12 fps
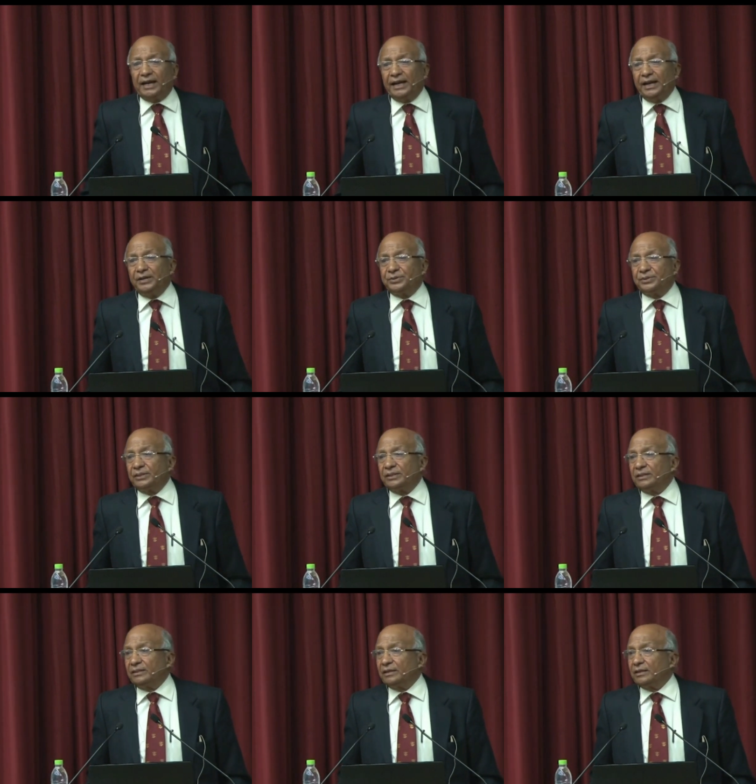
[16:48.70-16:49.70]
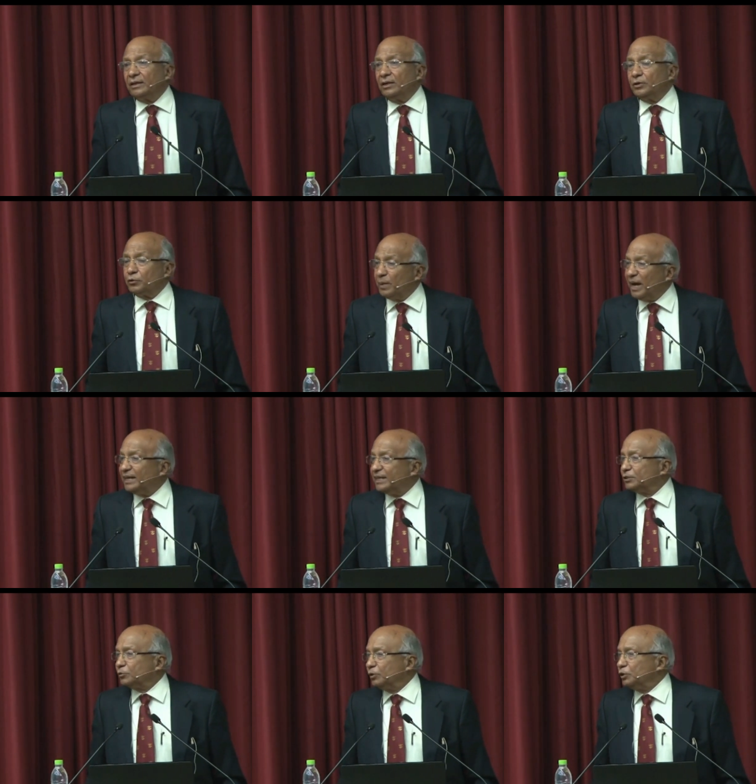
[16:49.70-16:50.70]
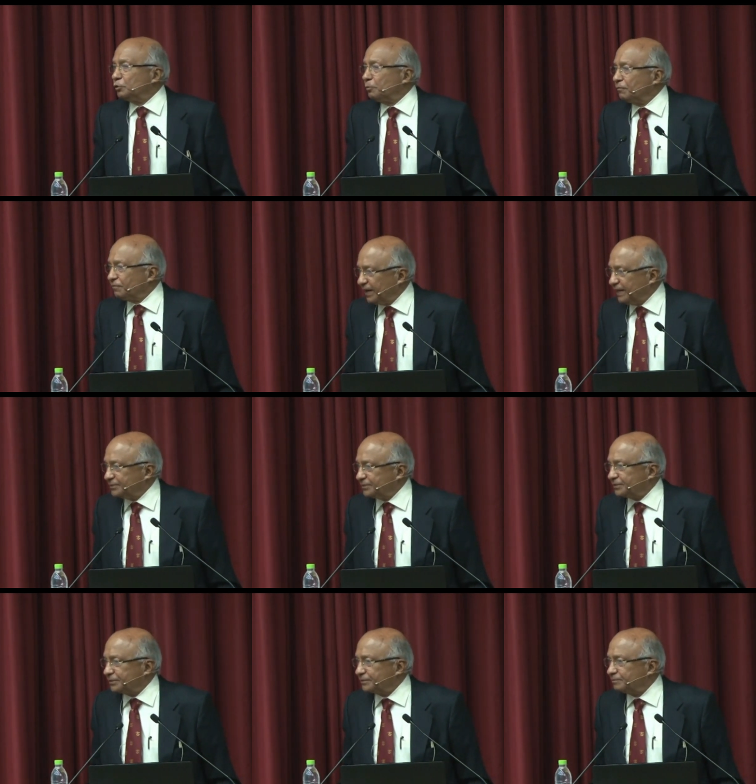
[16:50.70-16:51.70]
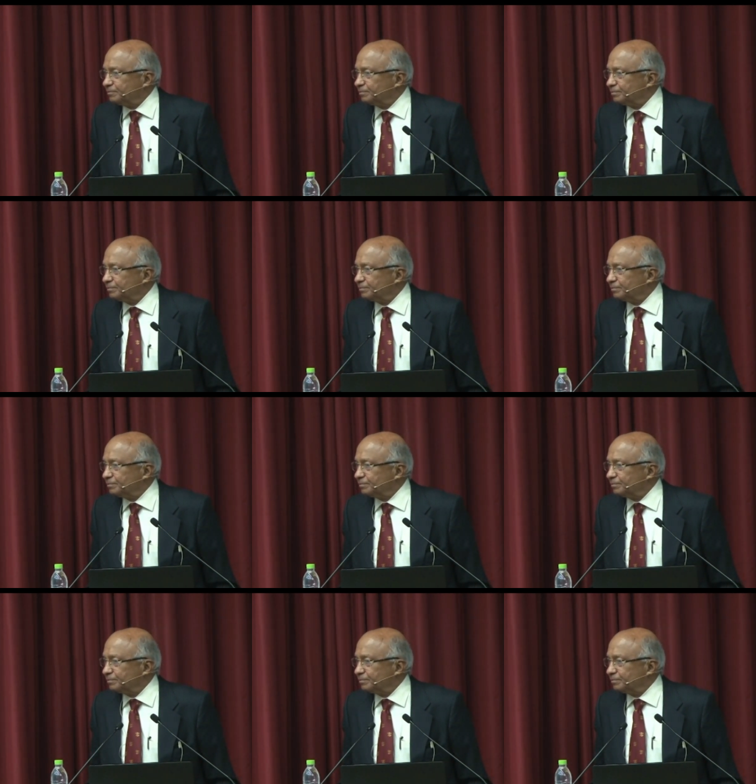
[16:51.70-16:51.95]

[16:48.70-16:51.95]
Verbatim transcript: challenge the humanity is going to face,